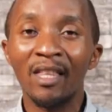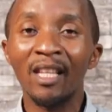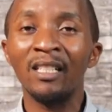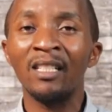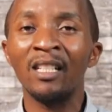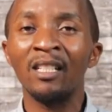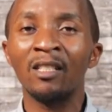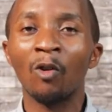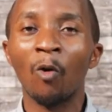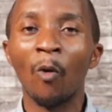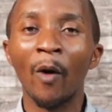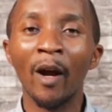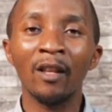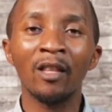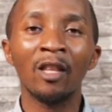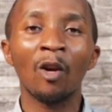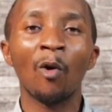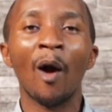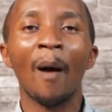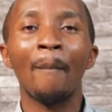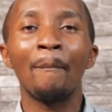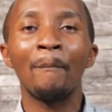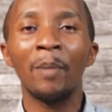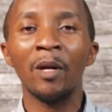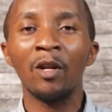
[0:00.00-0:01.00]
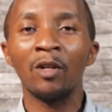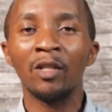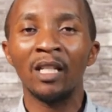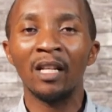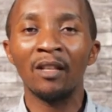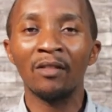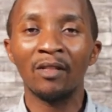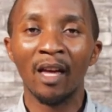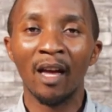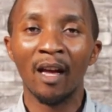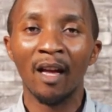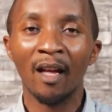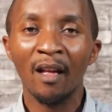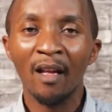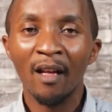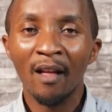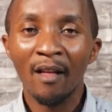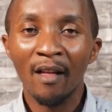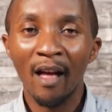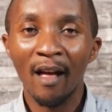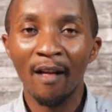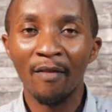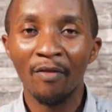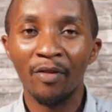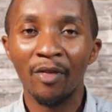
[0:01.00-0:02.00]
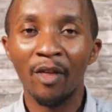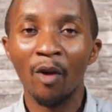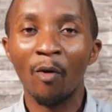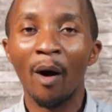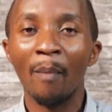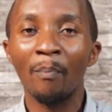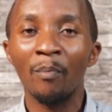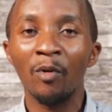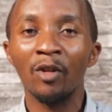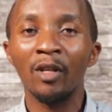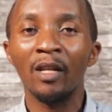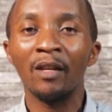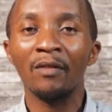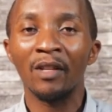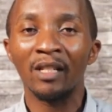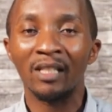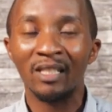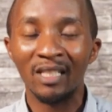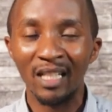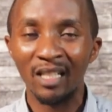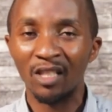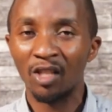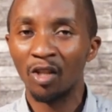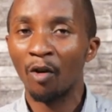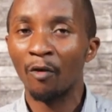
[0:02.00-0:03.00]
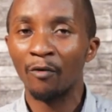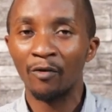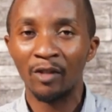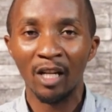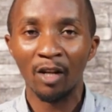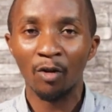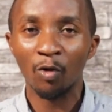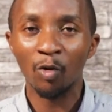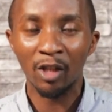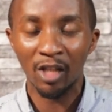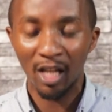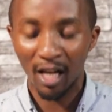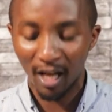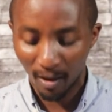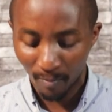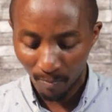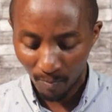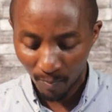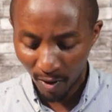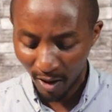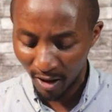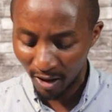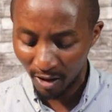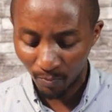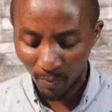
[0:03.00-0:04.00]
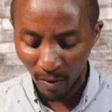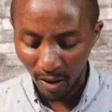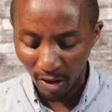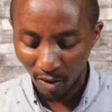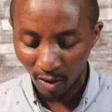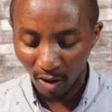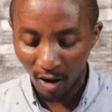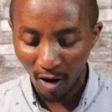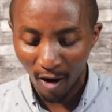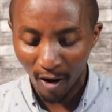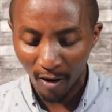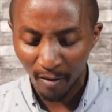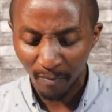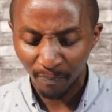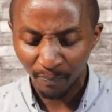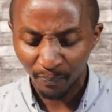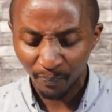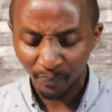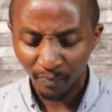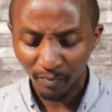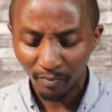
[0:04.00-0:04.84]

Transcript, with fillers: This is when they were building the, uh, they were building the city of Jerusalem. Praise be to God.